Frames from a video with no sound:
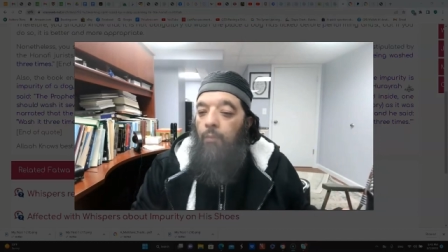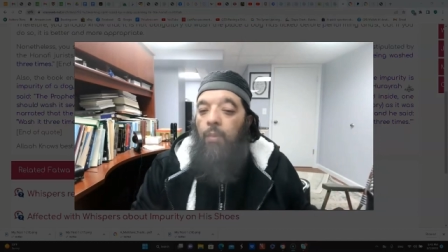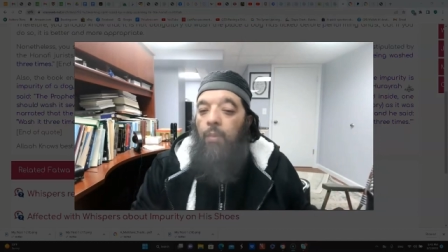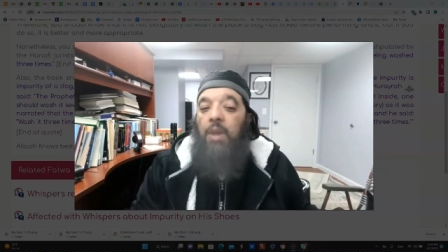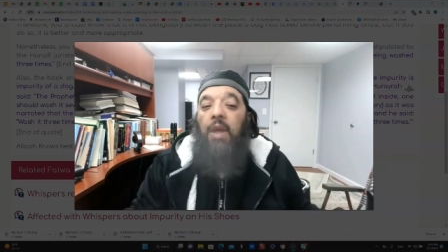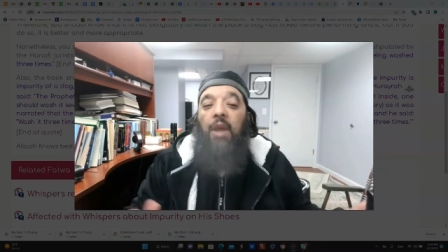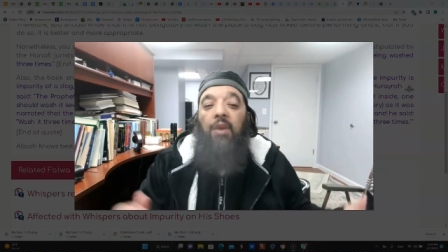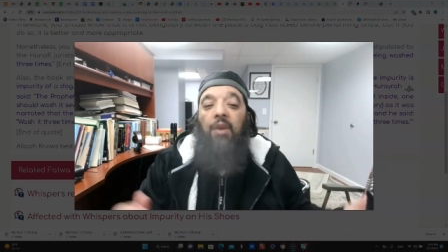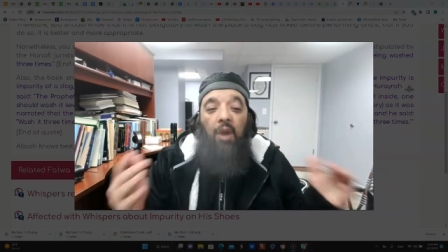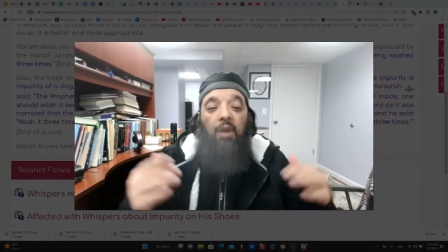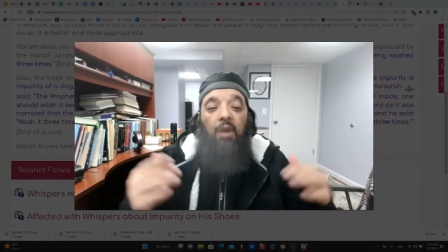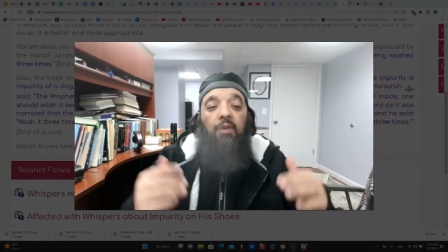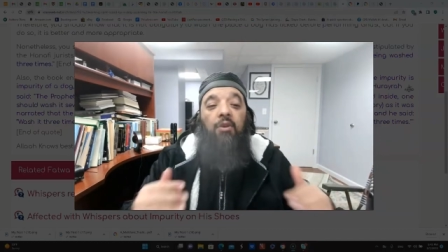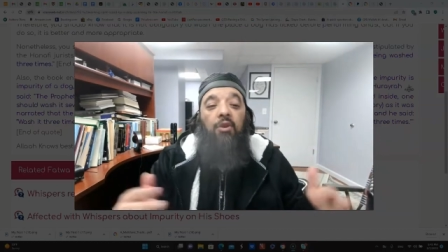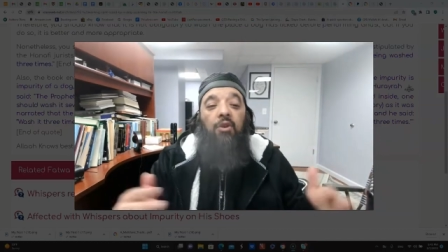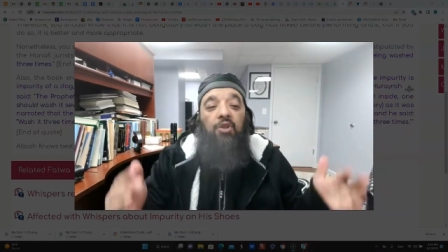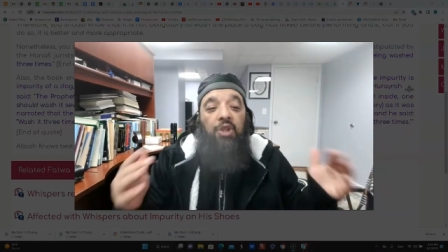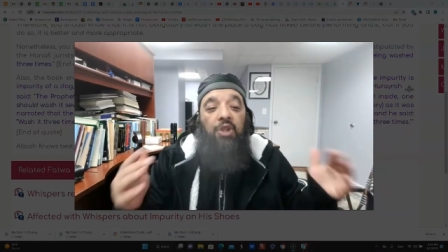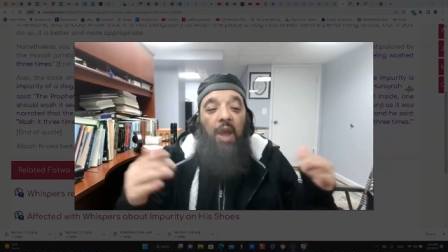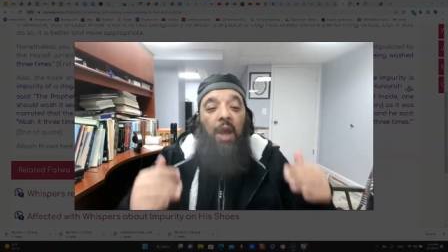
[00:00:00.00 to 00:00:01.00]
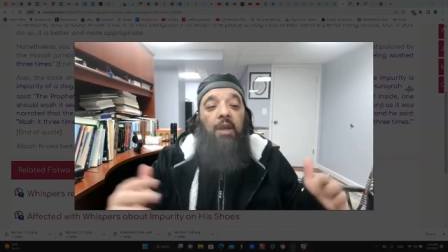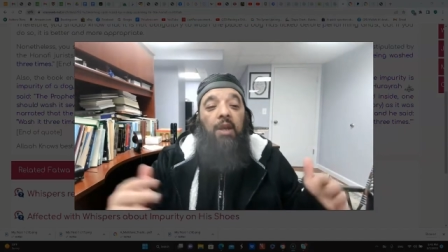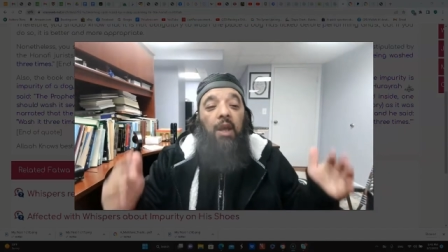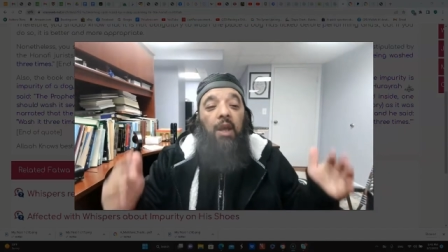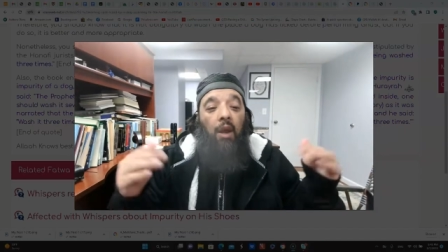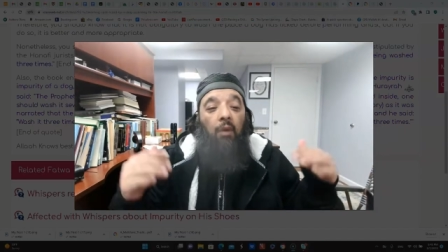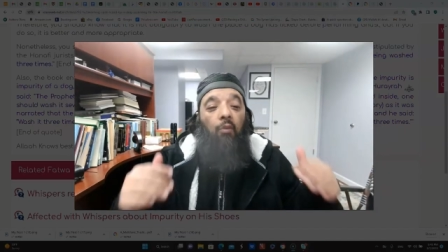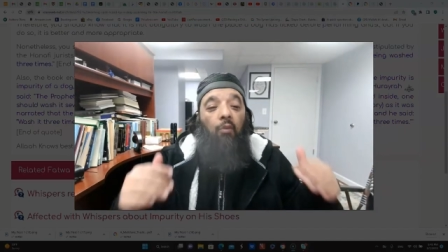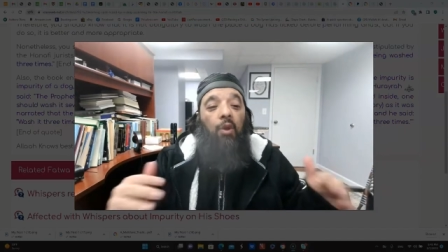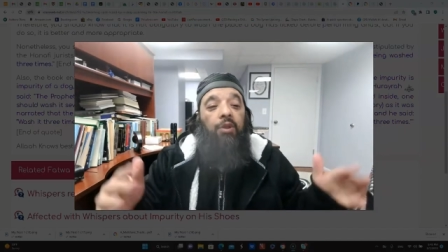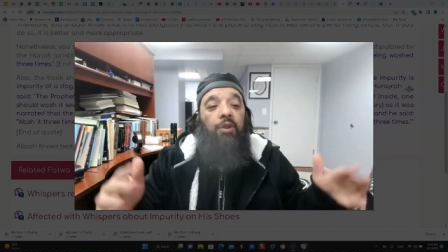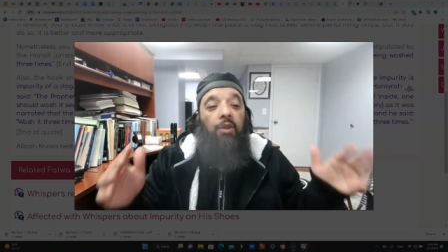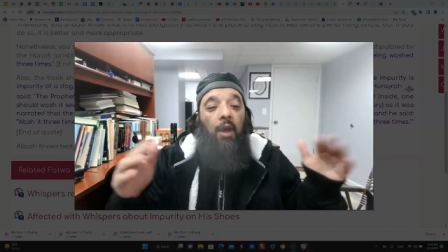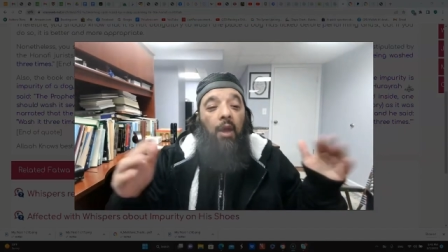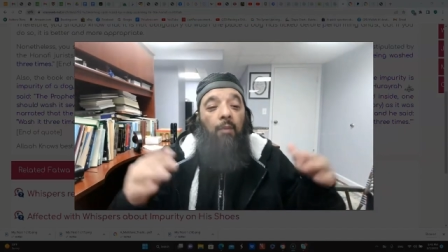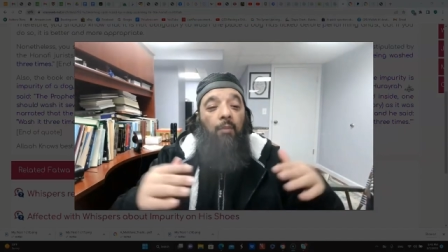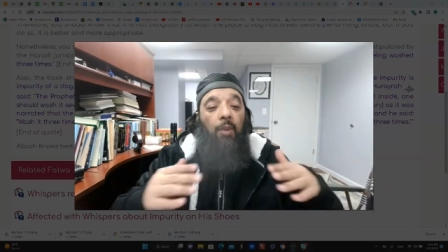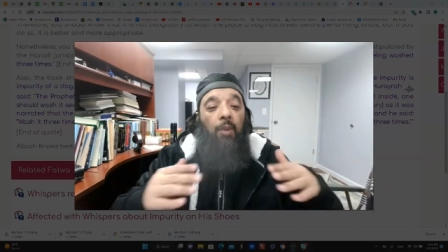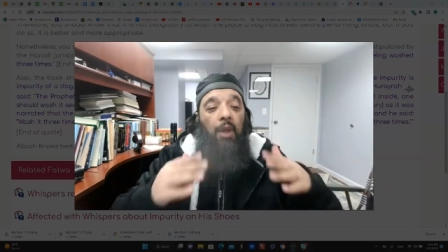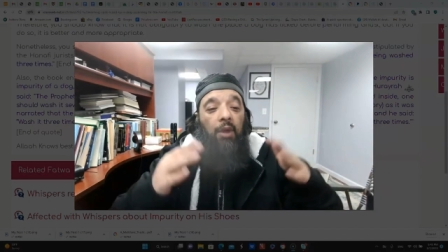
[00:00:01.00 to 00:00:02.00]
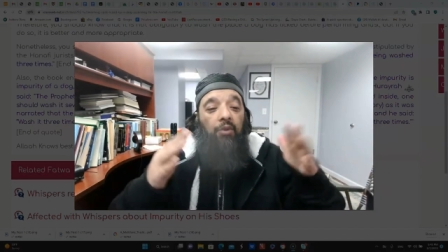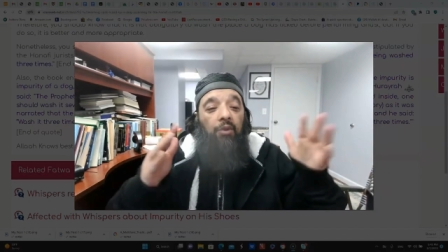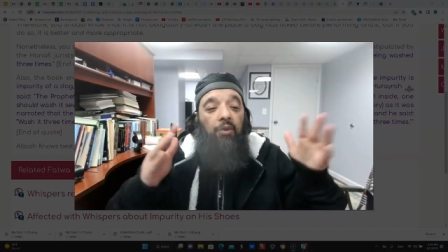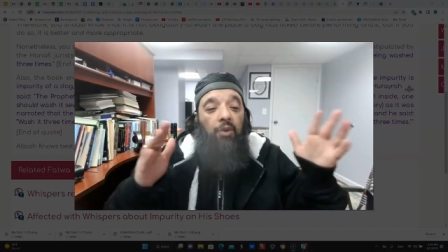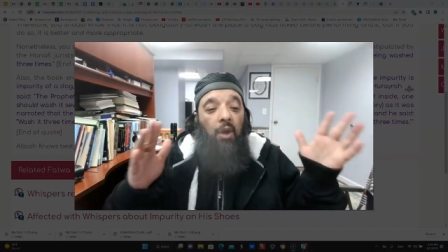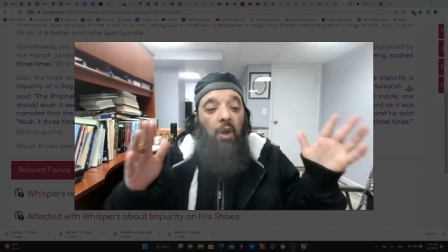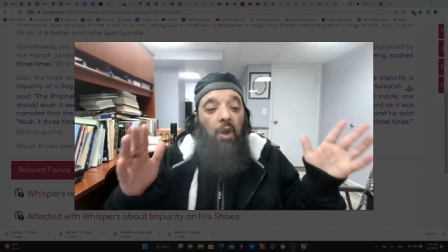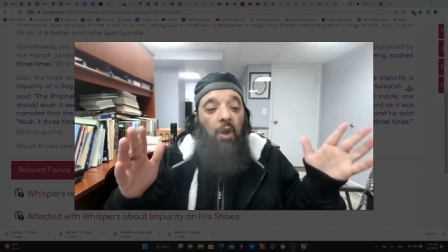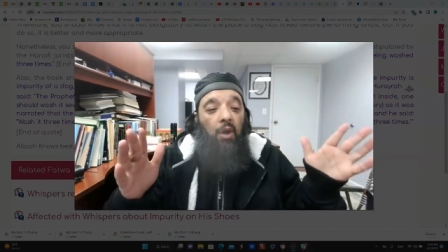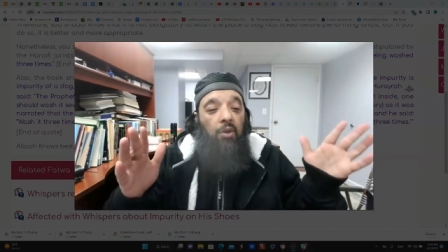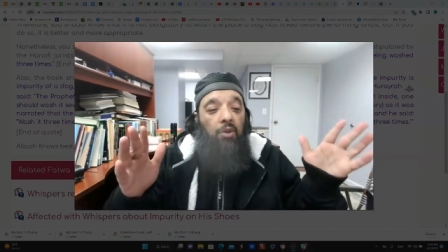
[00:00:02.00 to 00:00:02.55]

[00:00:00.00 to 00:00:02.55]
but his understanding of what, because the,